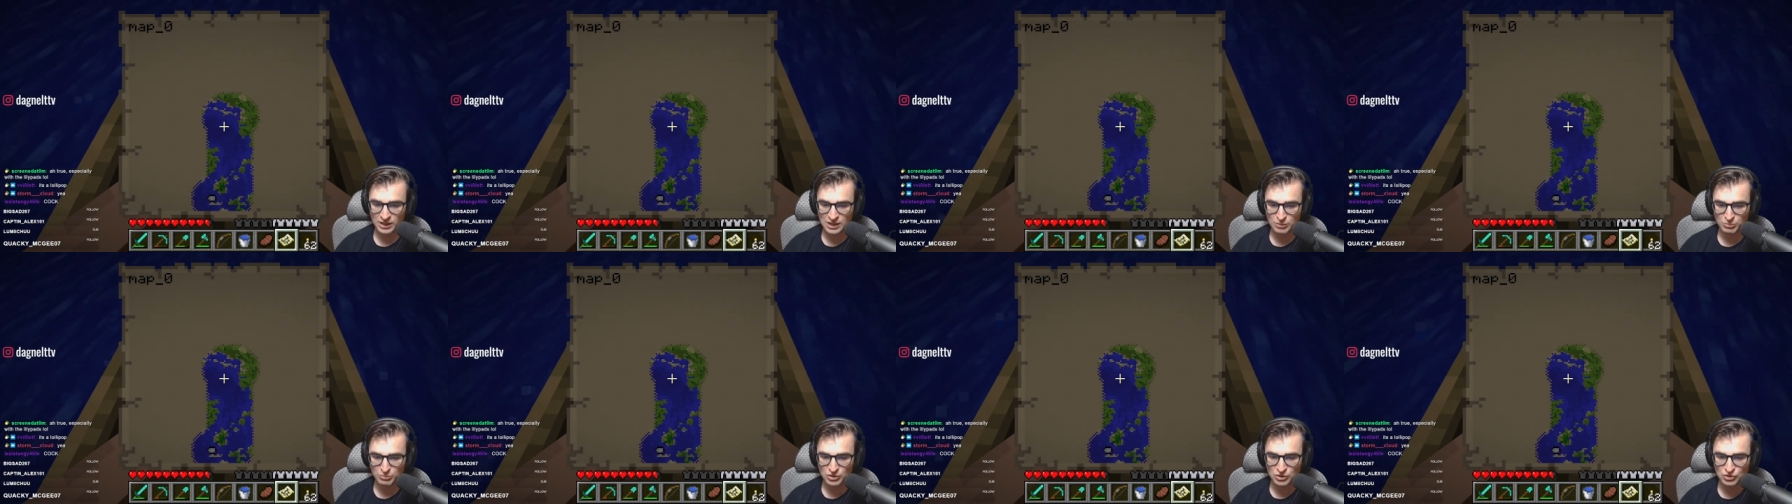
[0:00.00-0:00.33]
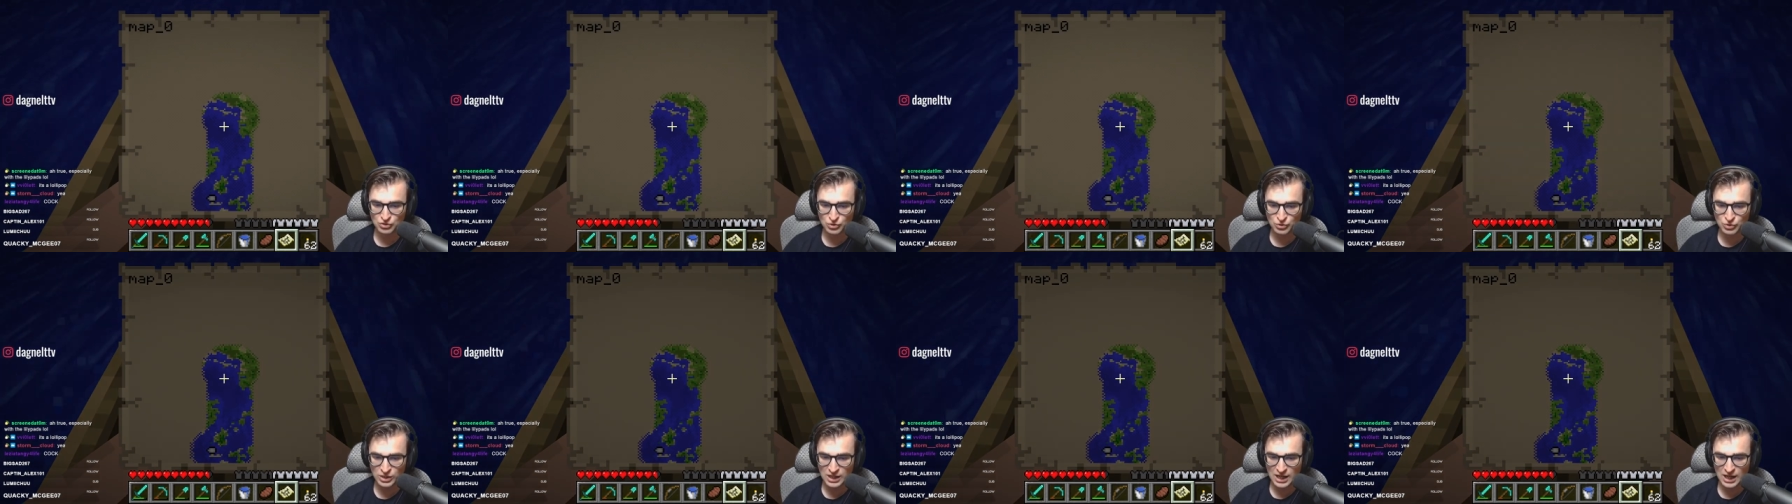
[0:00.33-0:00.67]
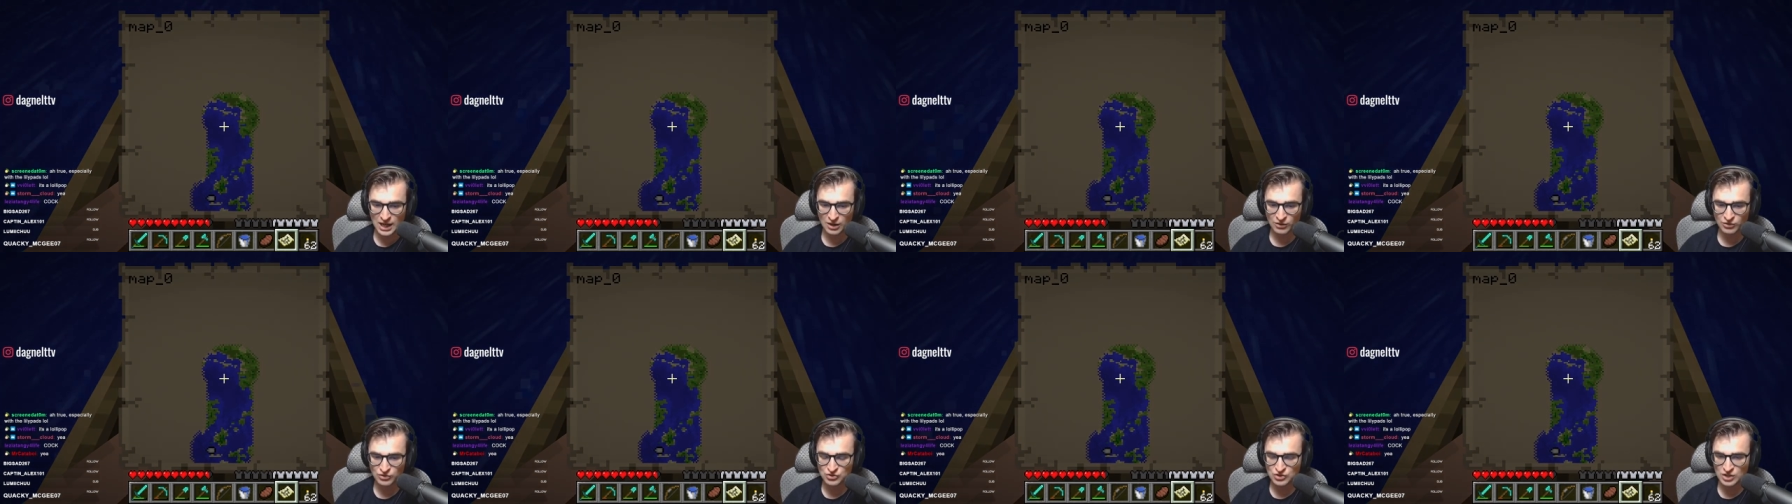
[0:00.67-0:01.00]
I'm going to do the
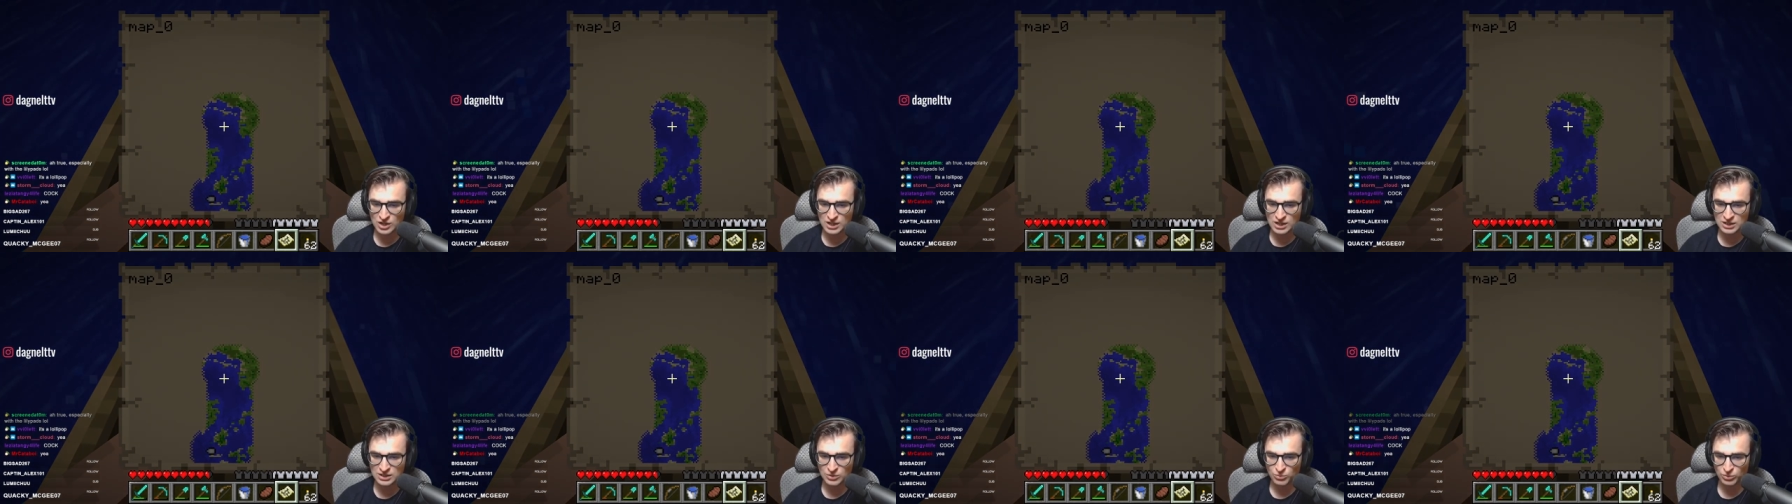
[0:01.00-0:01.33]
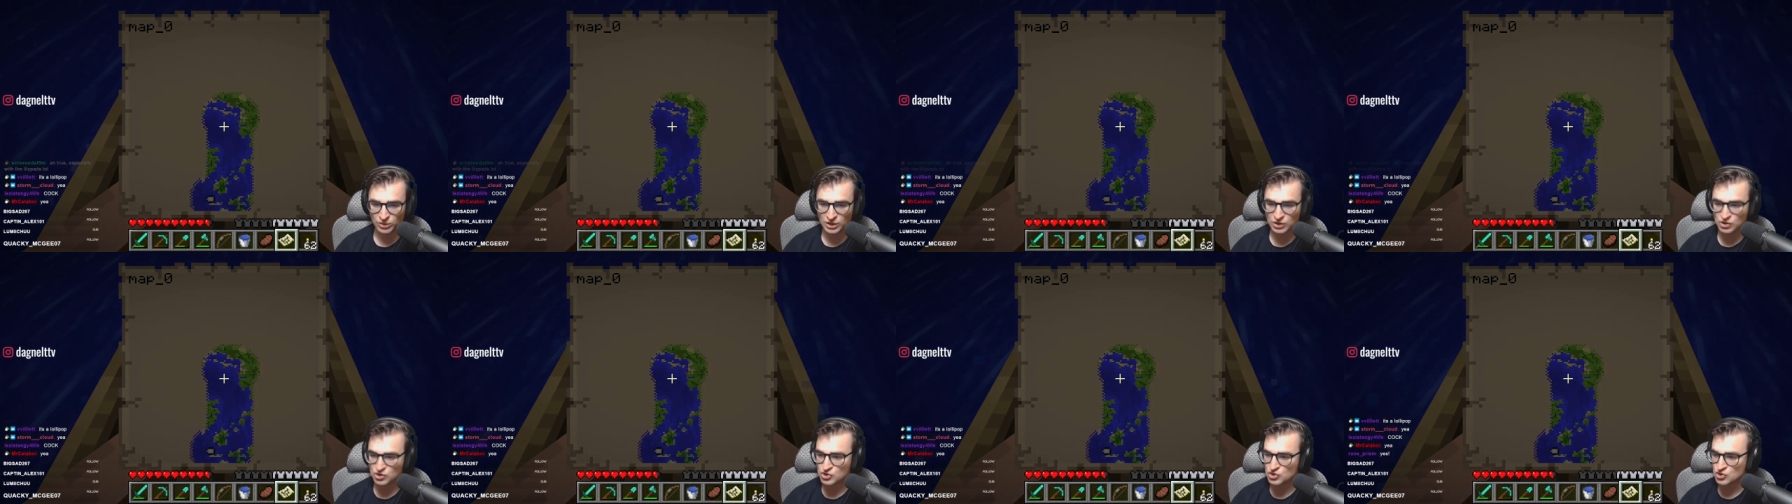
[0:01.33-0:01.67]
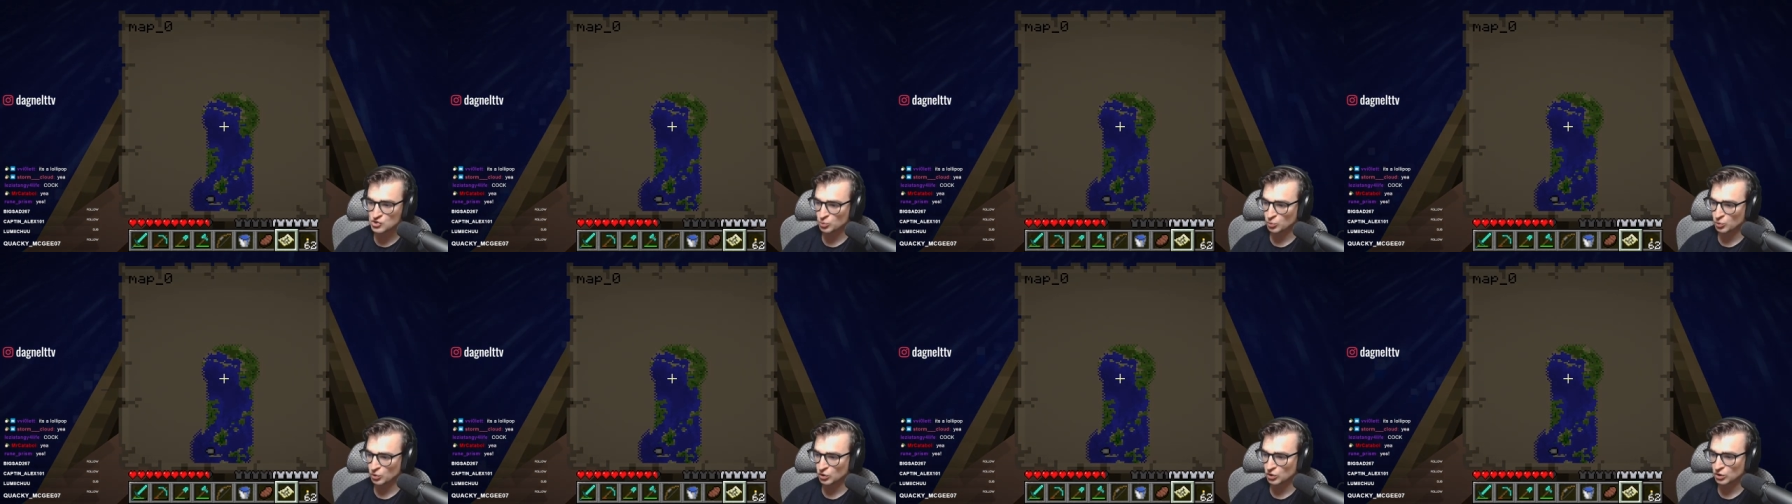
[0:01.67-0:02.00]
outside, then we're going to
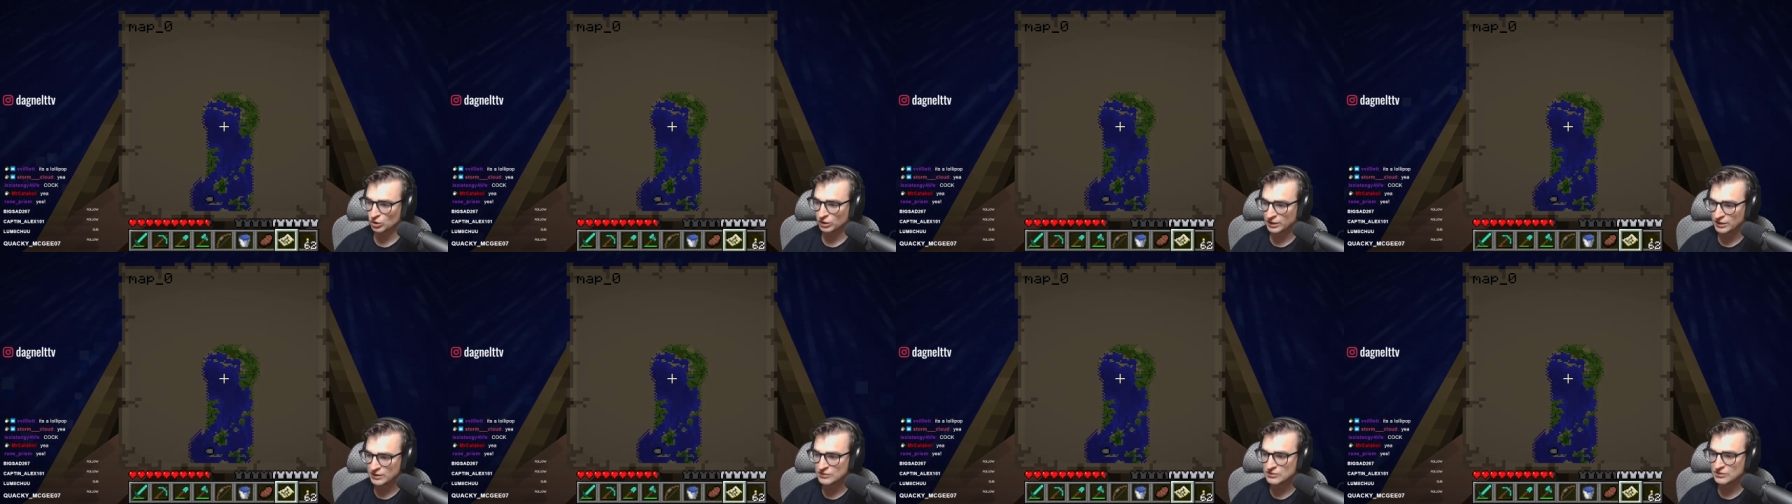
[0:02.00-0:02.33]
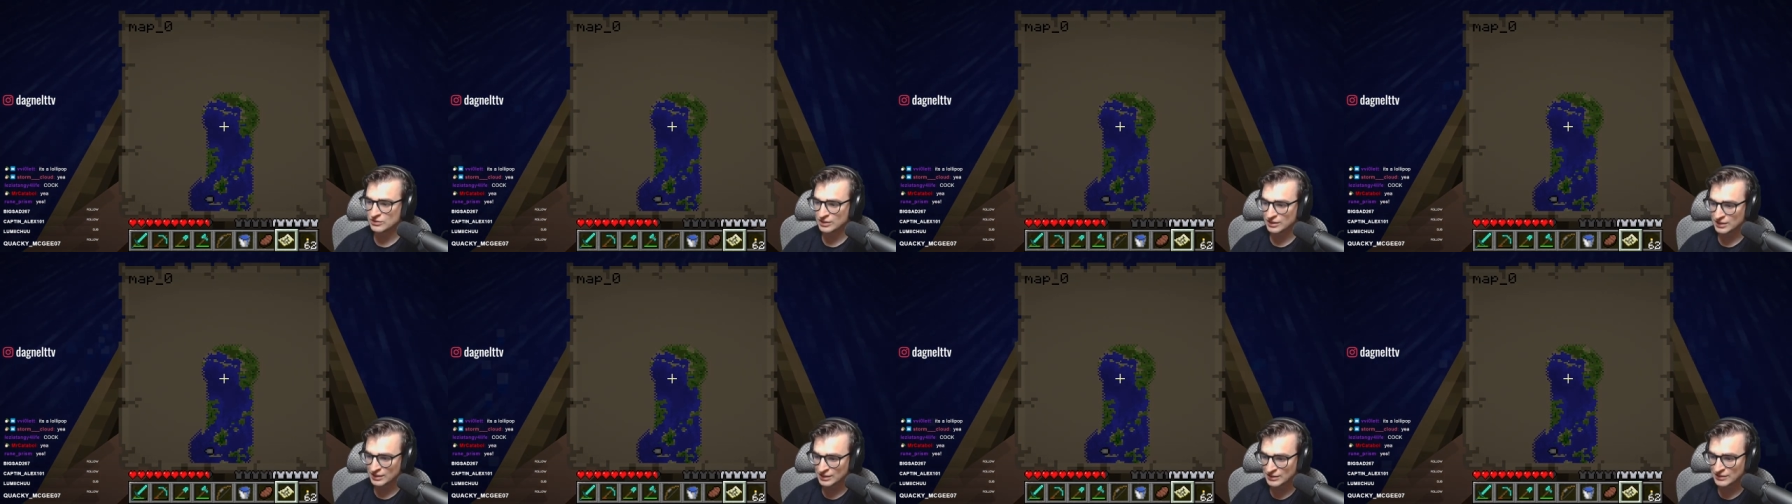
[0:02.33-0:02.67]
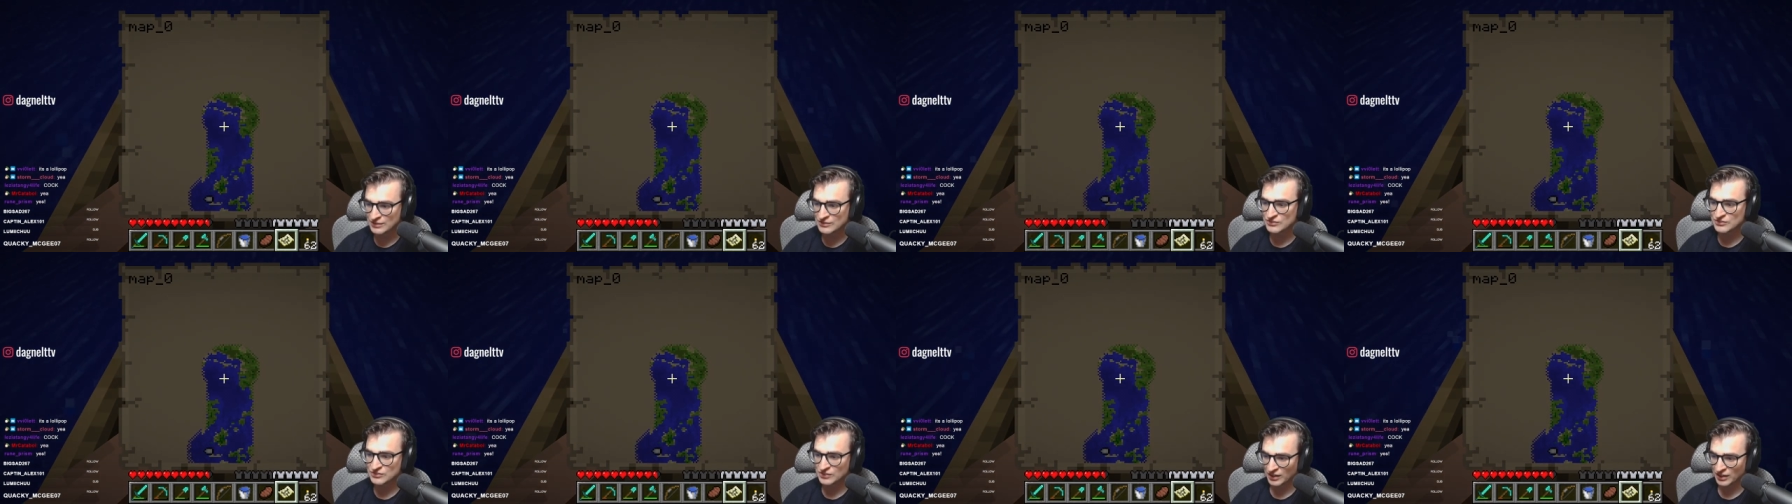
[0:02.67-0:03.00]
swirl into the
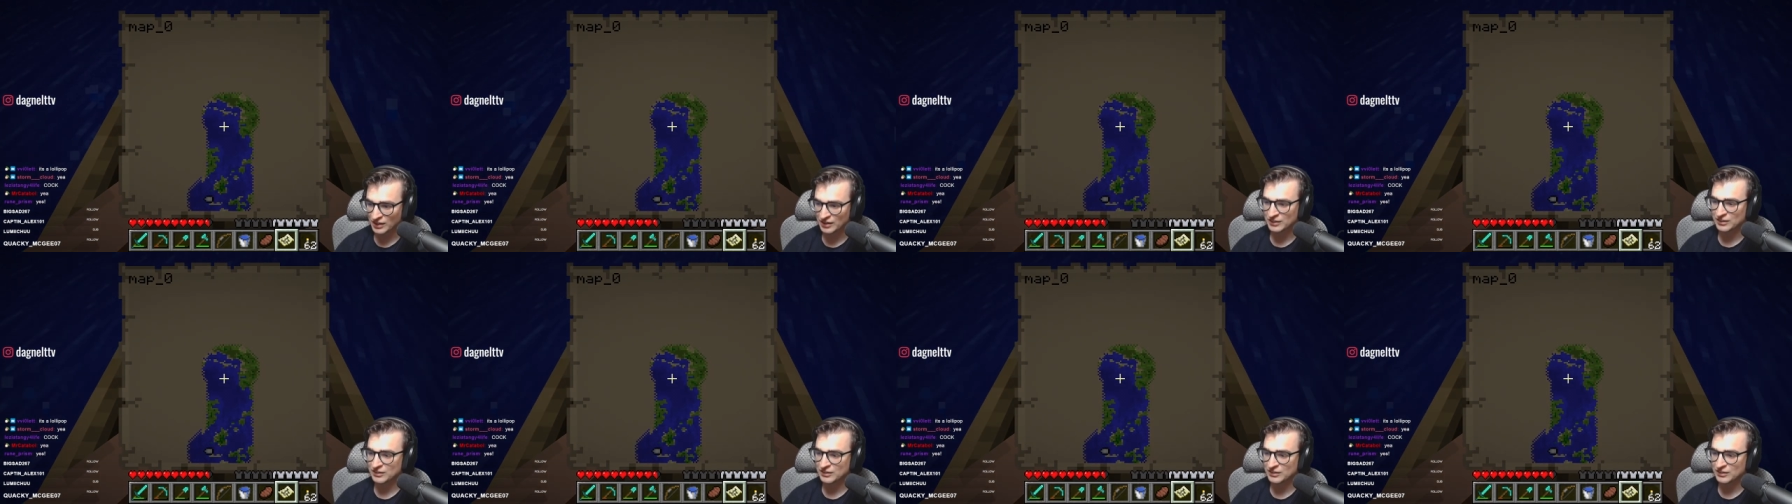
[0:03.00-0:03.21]
inside